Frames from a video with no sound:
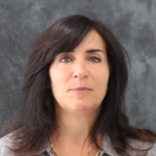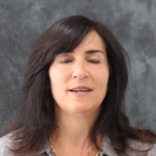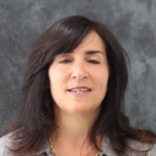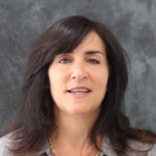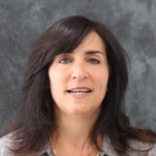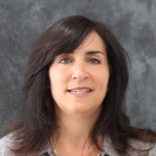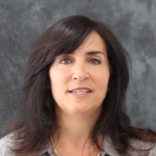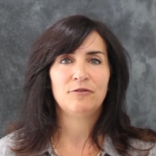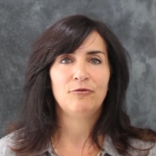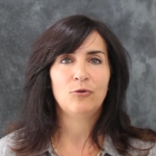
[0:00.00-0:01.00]
a space that I
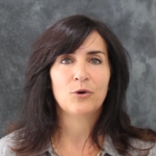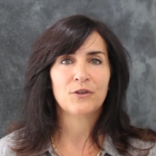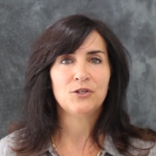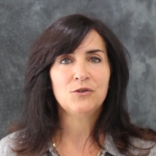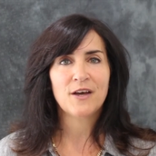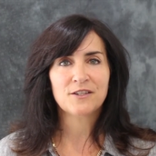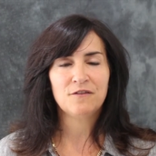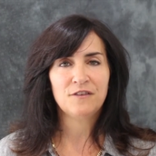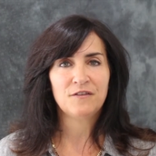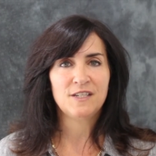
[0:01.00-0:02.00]
did for the
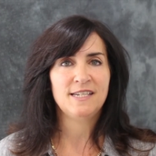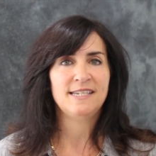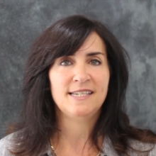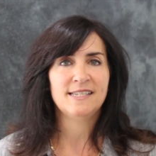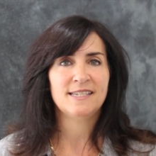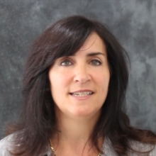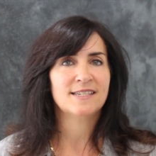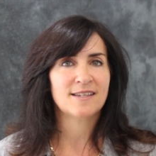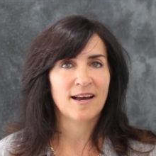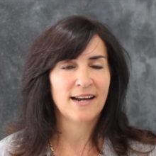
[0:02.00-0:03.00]
2015 DC
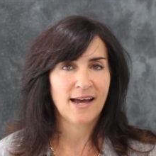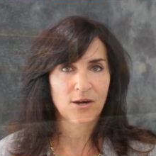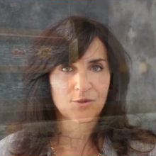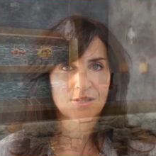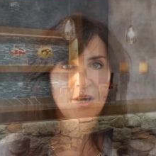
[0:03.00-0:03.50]
Design House,